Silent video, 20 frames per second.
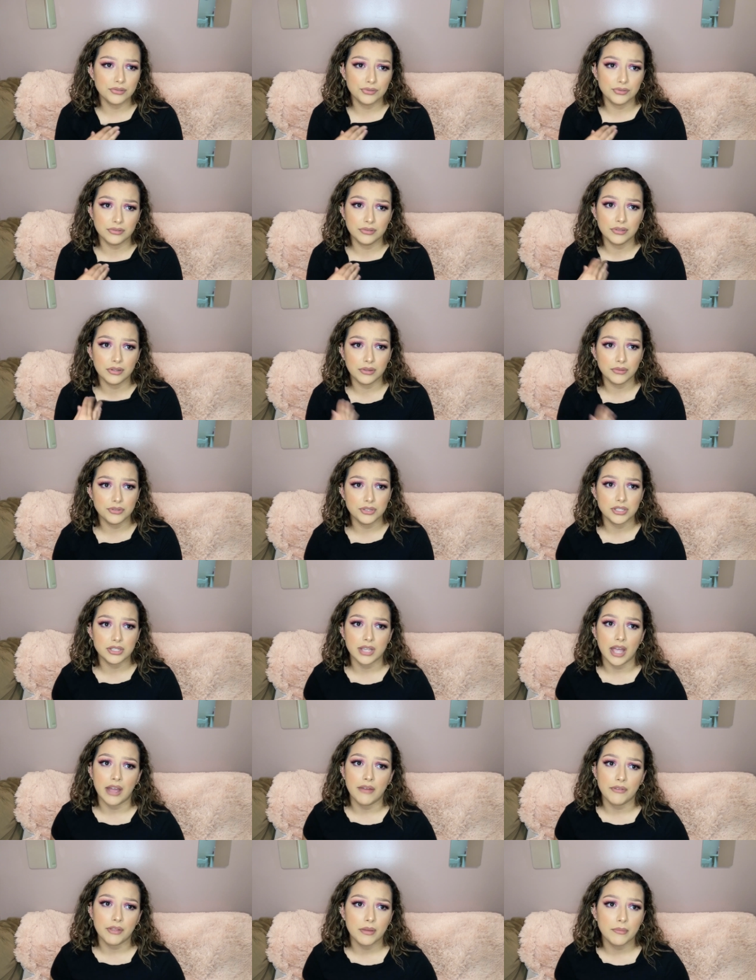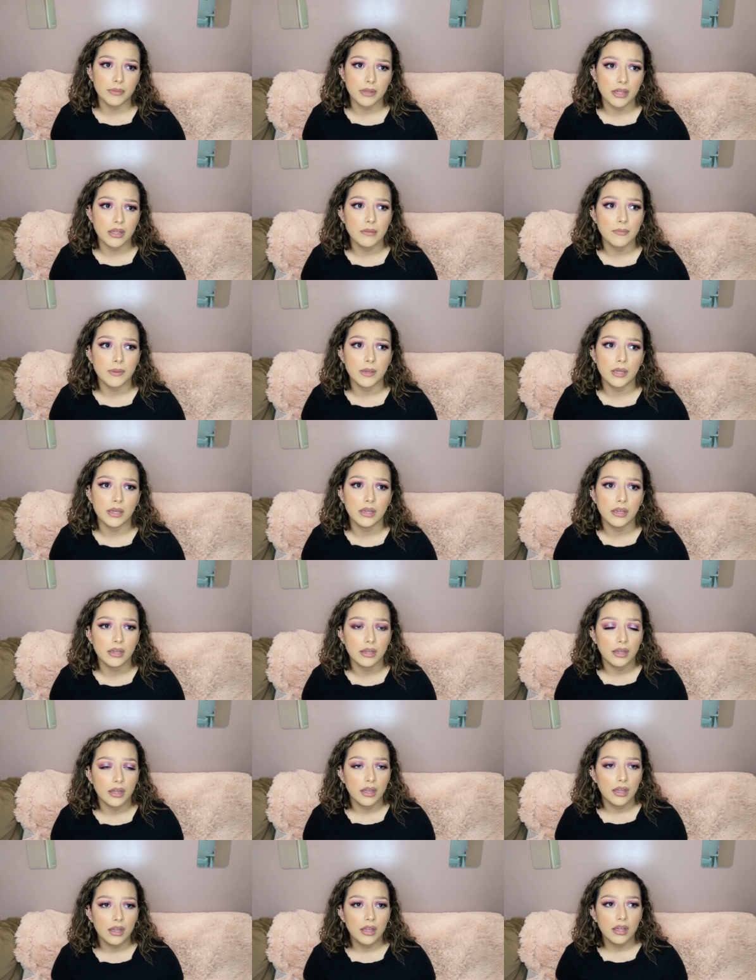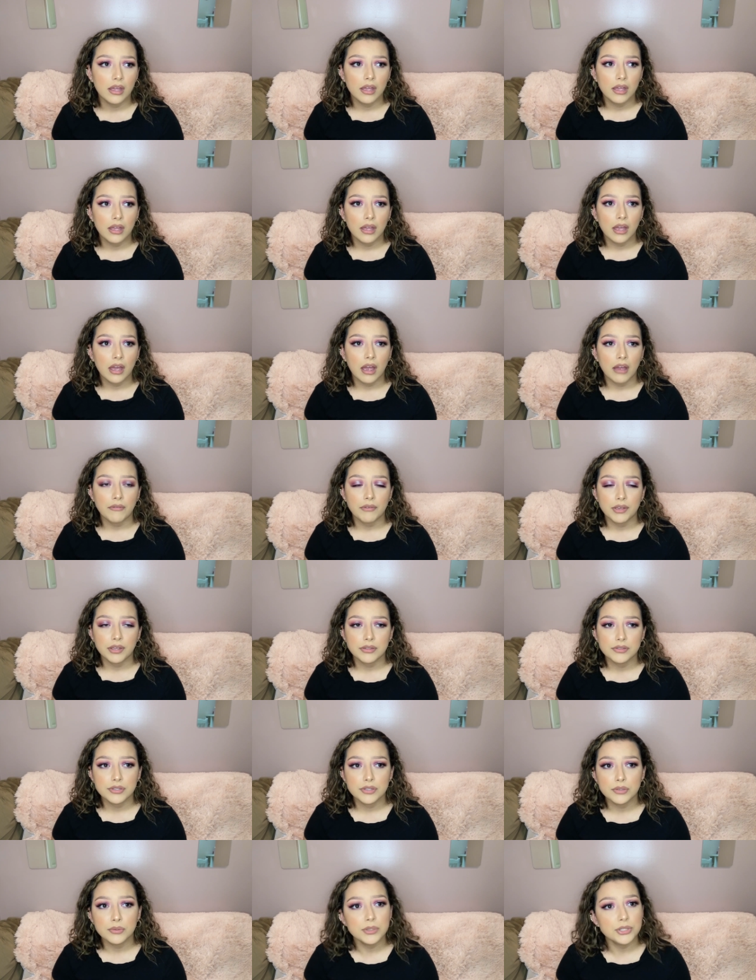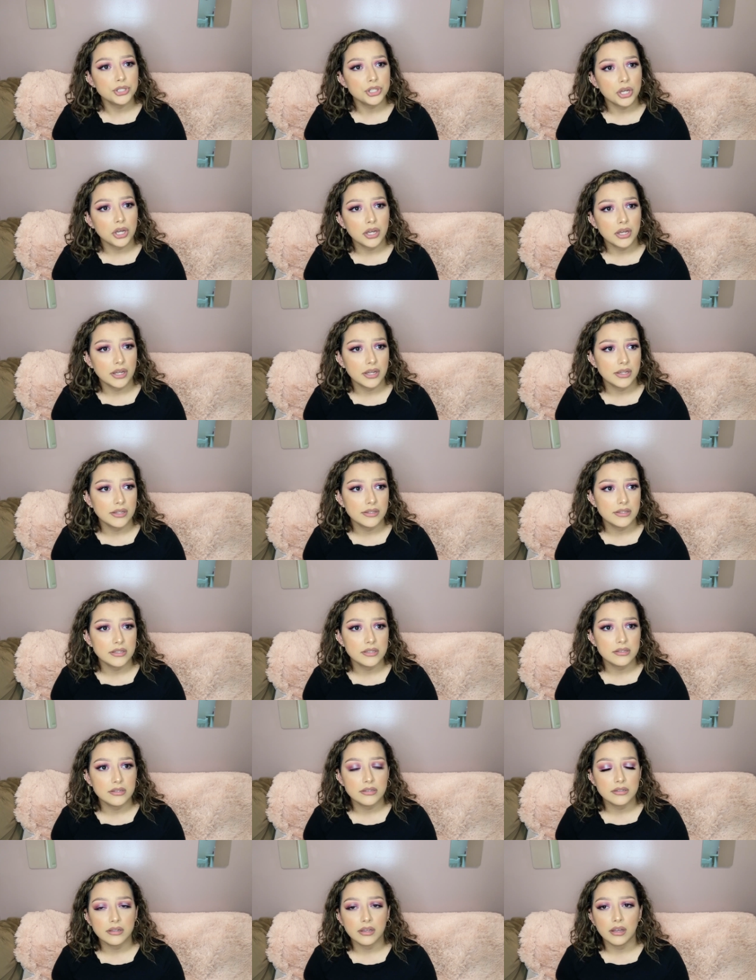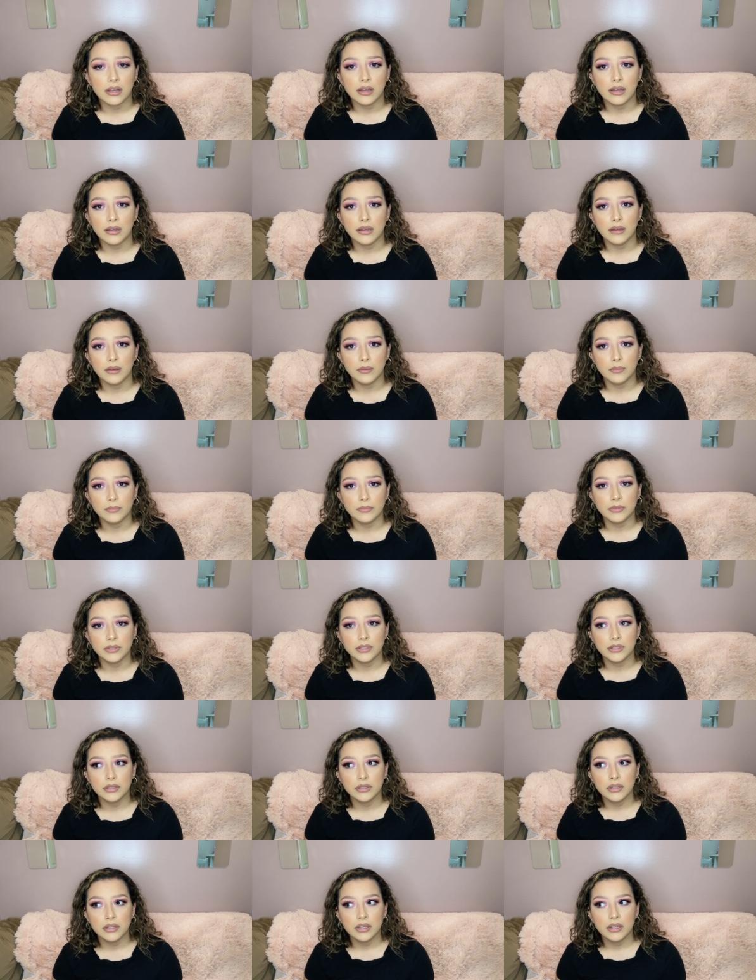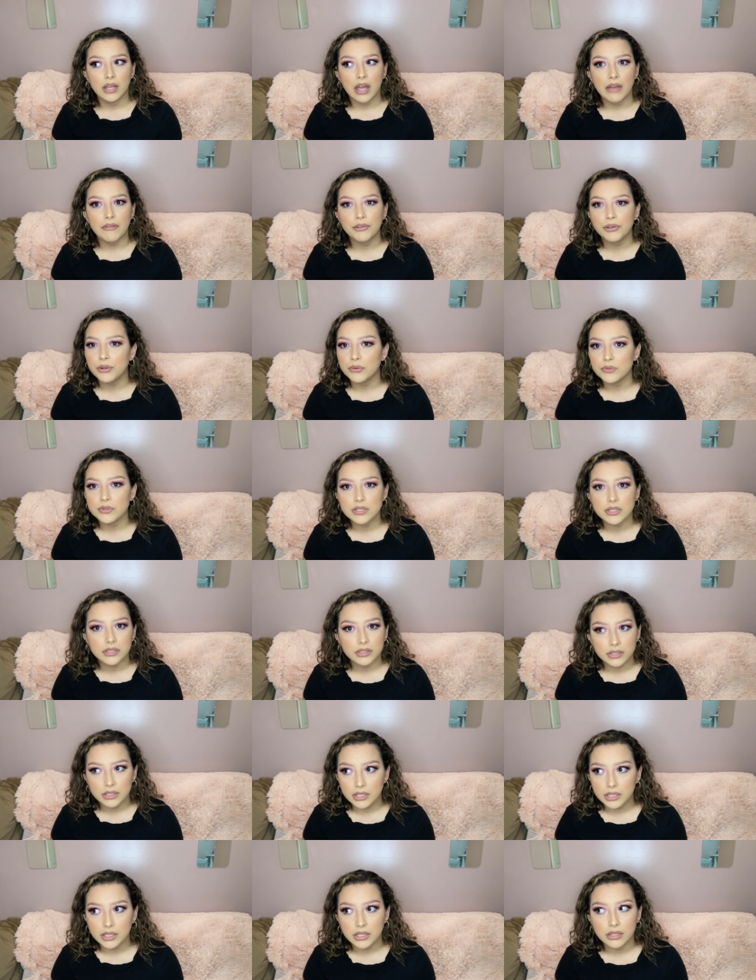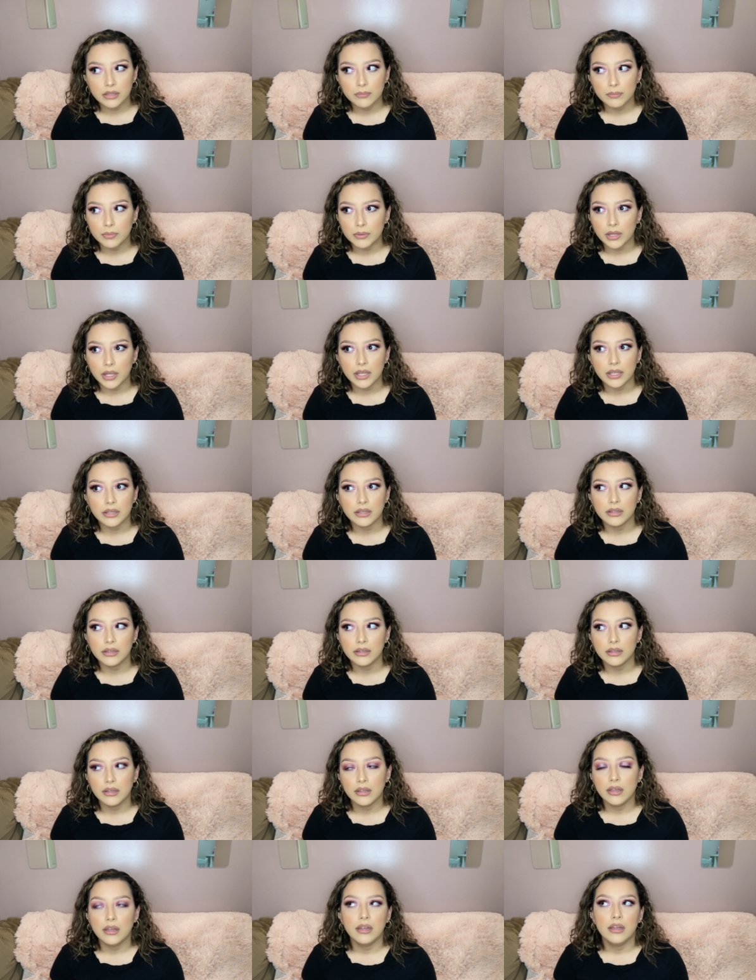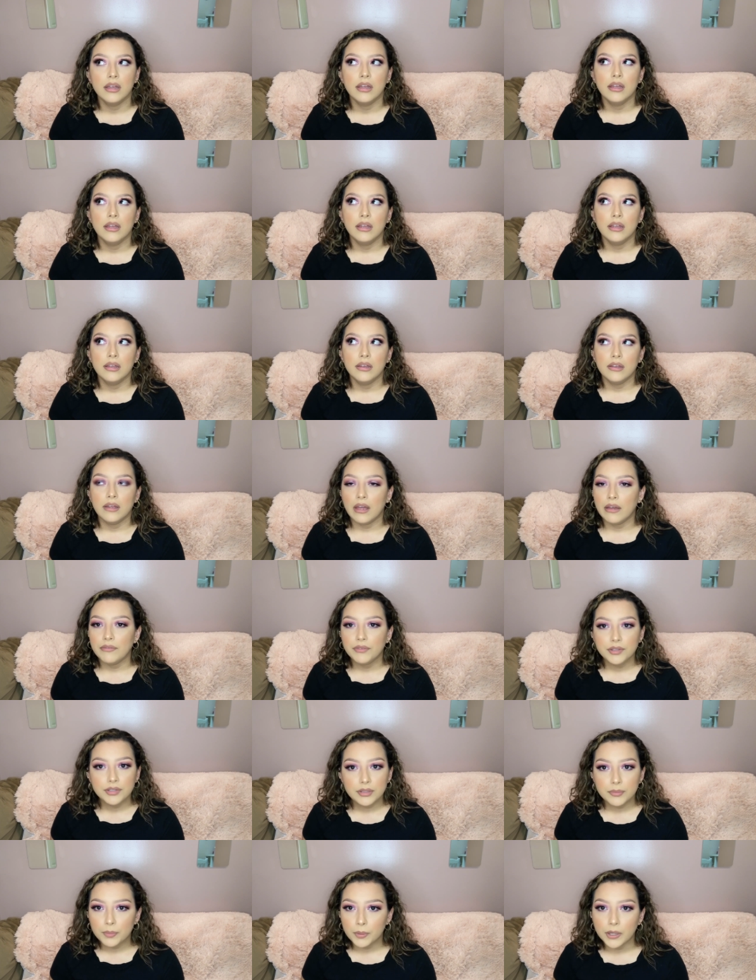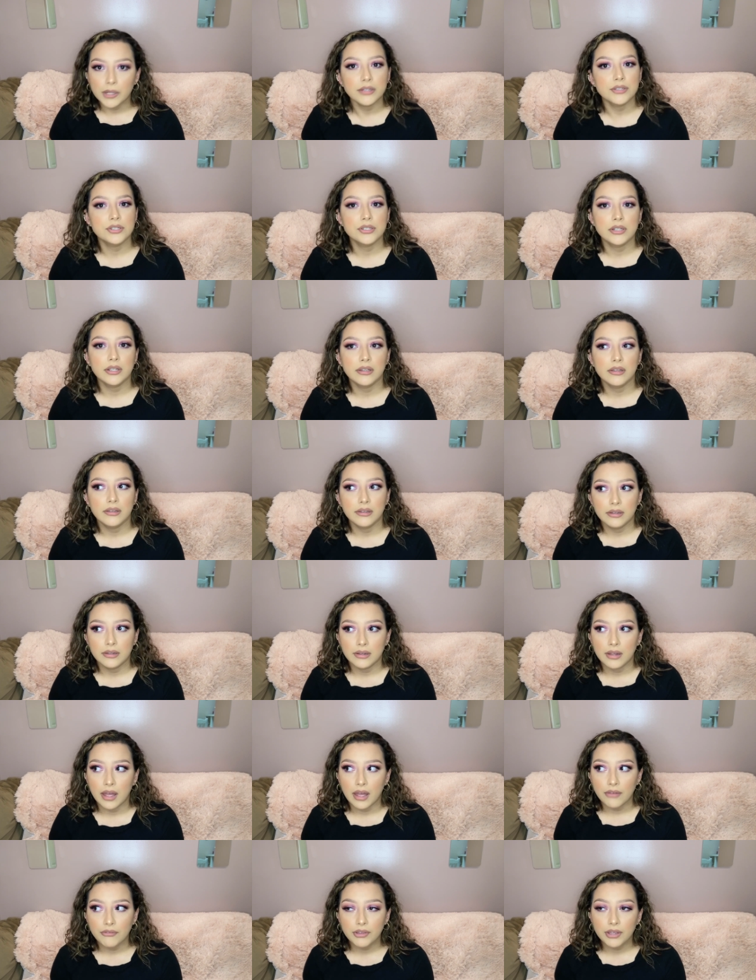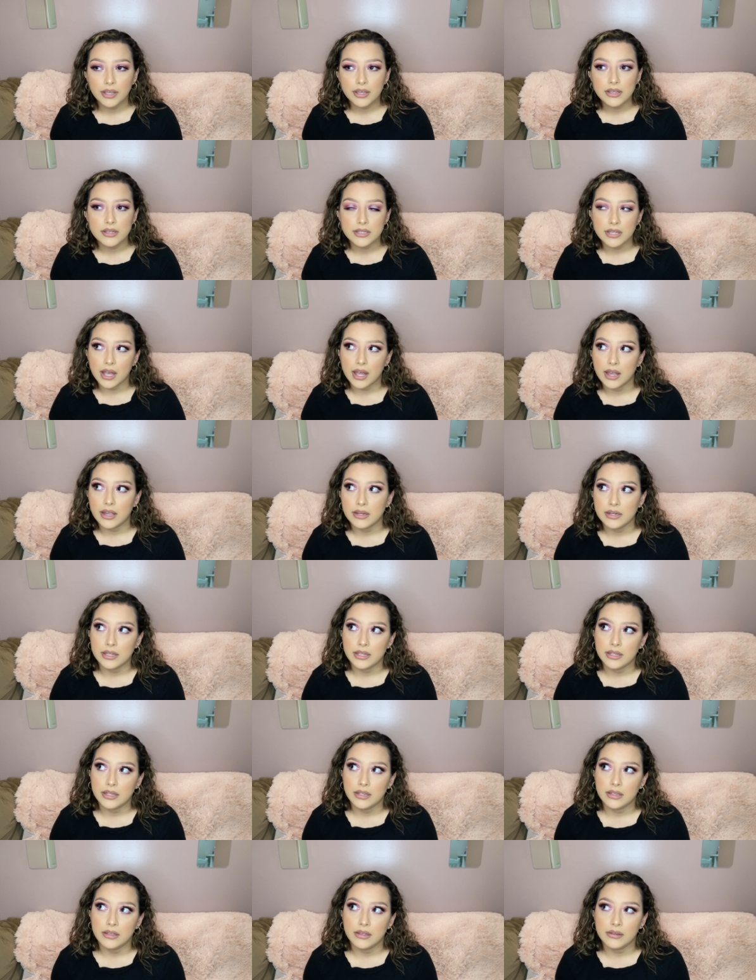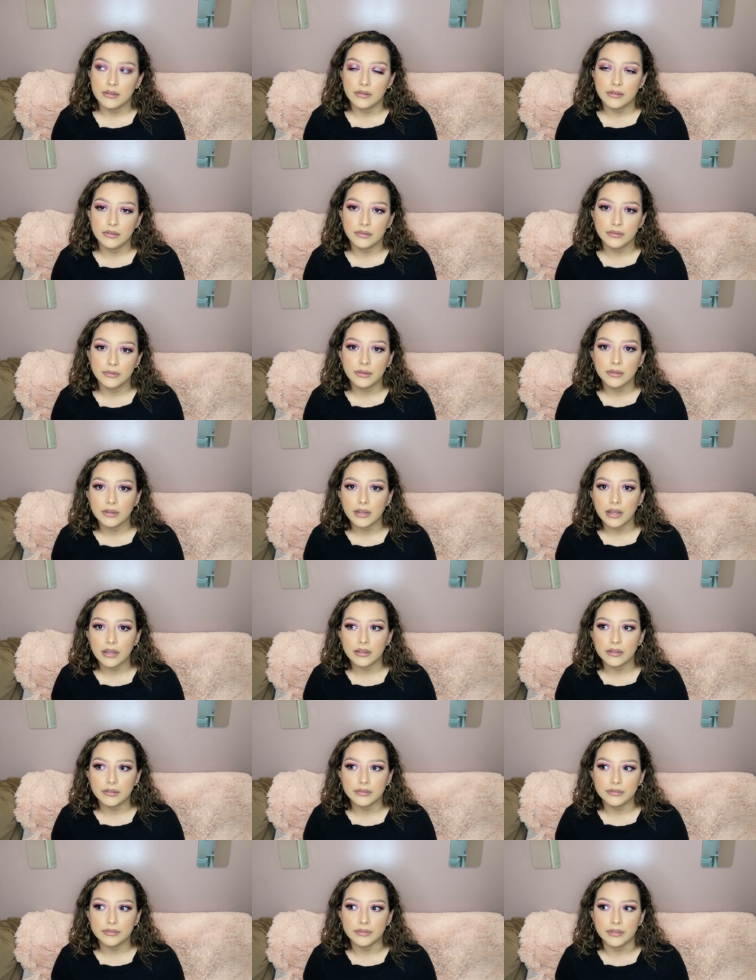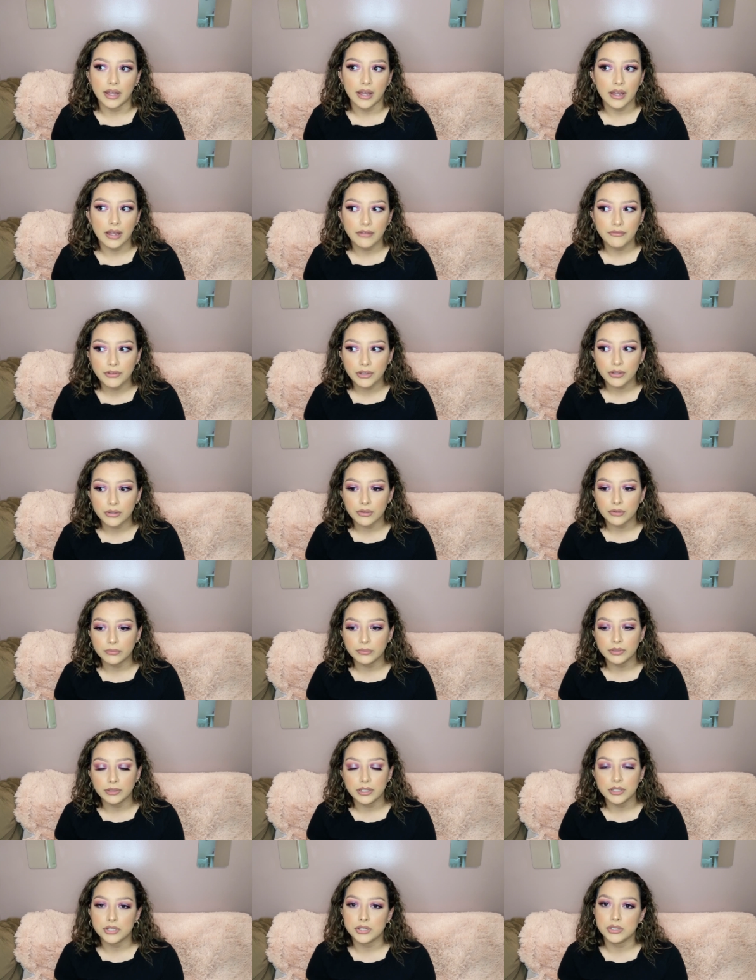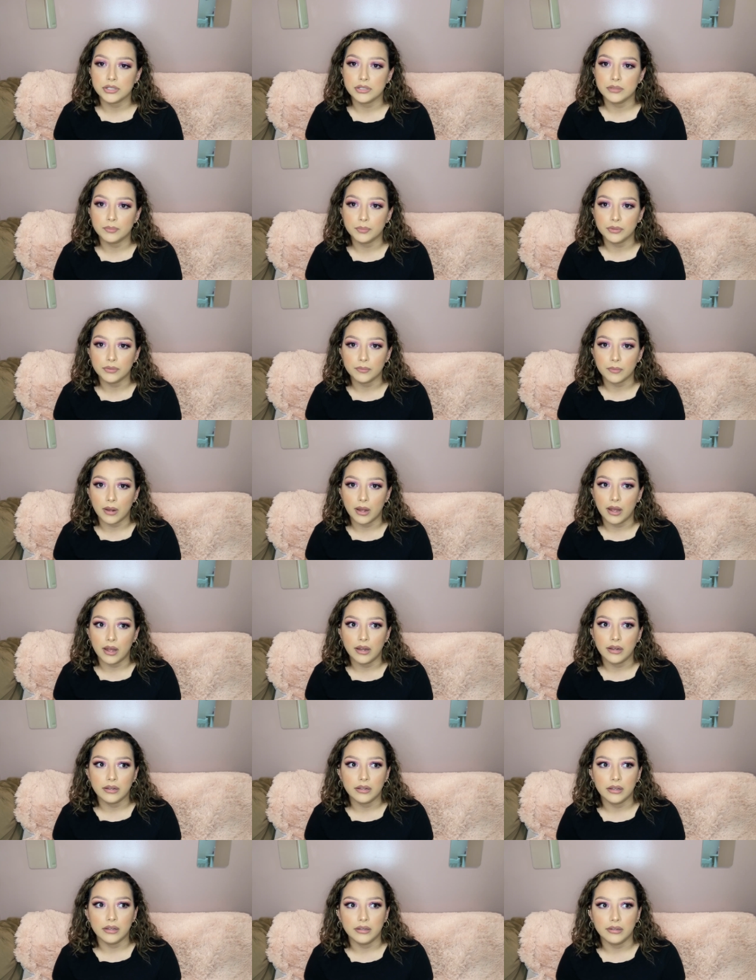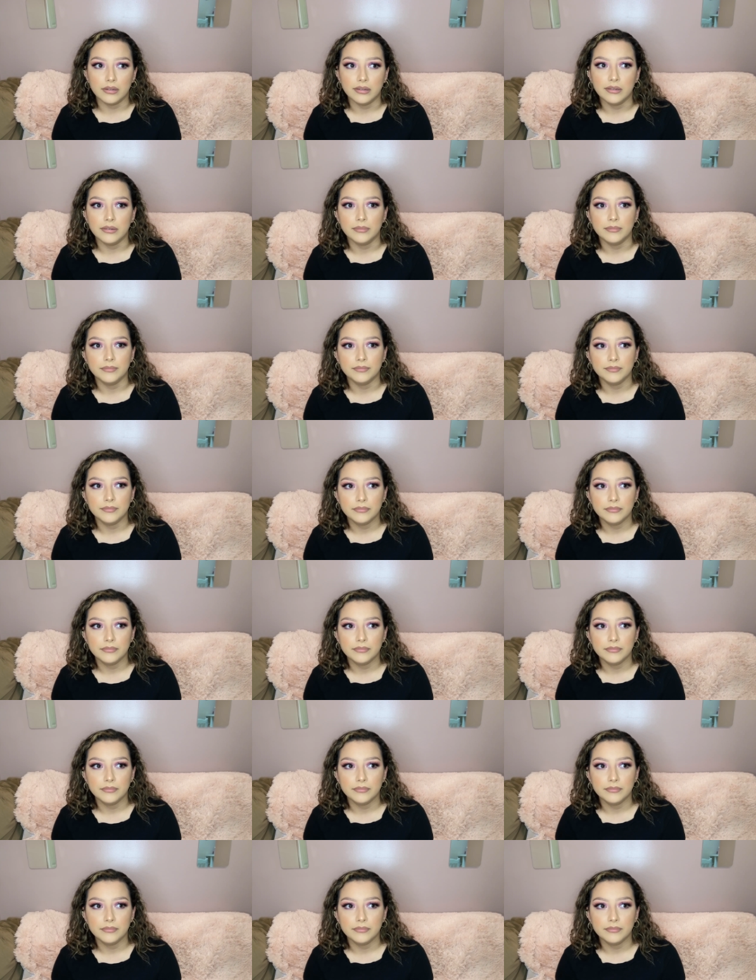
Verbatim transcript: you know just having a baby having to adjust um having no sleep like having depression having anxiety not having a good relationship with rod um